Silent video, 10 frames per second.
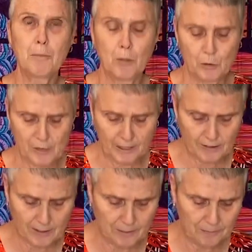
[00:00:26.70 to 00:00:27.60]
process
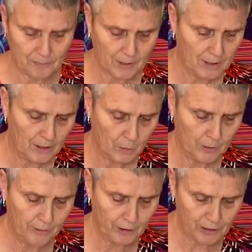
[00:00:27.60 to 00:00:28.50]
them? Well,
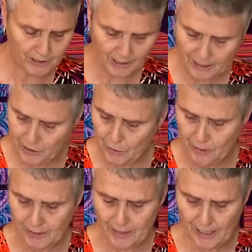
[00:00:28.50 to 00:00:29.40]
the first thing I do
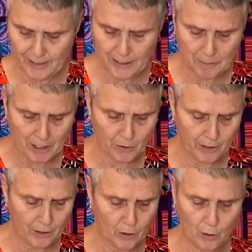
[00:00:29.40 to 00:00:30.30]
is I take them out
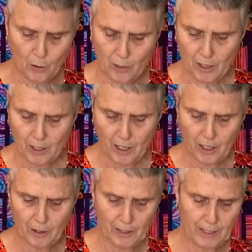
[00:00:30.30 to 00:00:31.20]
and go,
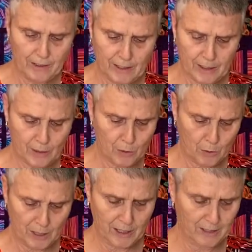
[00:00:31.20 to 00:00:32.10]
all right, this
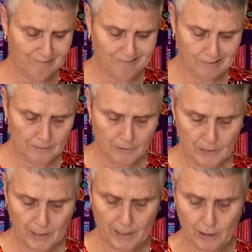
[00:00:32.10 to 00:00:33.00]
one
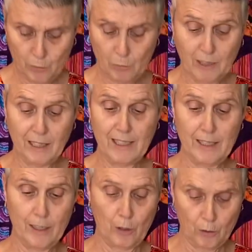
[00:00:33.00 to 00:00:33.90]
is really
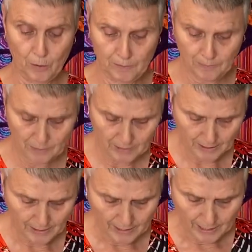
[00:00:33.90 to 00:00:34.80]
narrow.
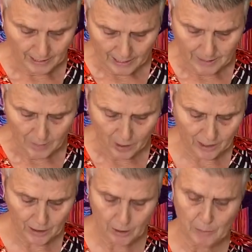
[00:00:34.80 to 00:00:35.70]
I'm
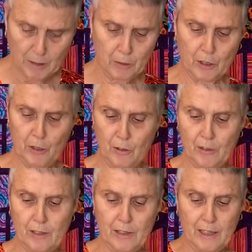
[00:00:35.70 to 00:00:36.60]
not going to be able to use
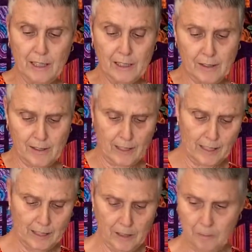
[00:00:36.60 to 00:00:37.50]
this
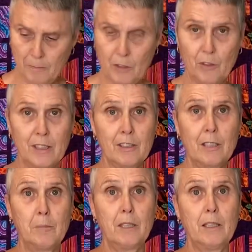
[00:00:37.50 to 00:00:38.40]
side. So this
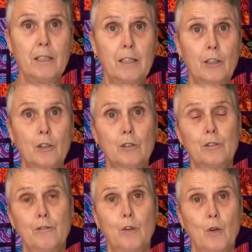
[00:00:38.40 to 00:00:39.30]
can be
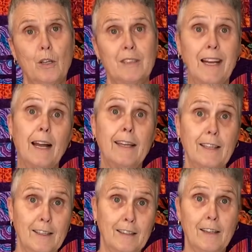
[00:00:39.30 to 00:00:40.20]
used for tying